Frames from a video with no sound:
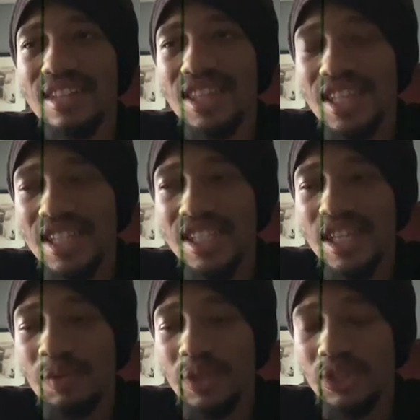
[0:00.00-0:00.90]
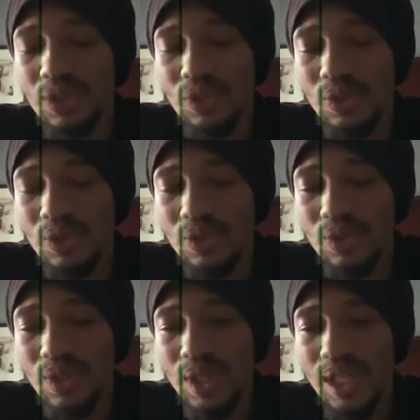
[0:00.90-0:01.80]
the things that we do,
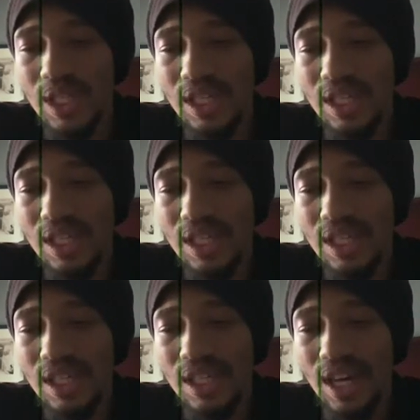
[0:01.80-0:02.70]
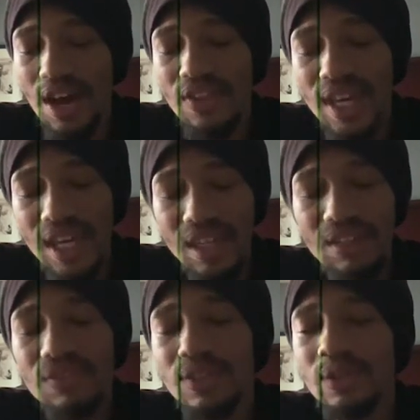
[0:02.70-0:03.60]
how they
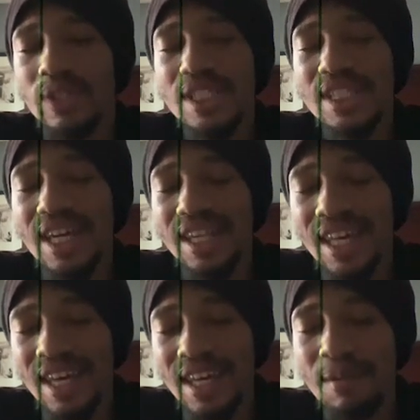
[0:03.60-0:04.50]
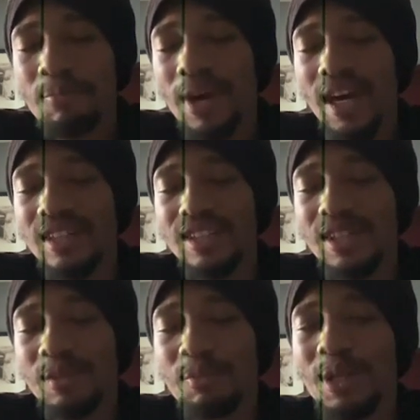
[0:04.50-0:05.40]
influence and they impact
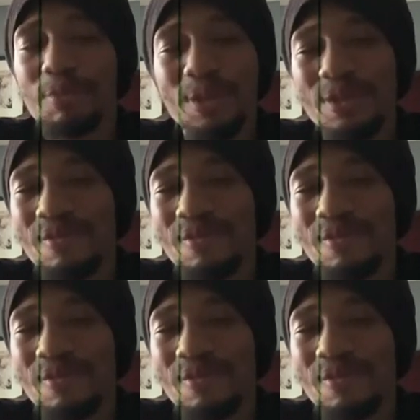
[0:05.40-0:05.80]
other people.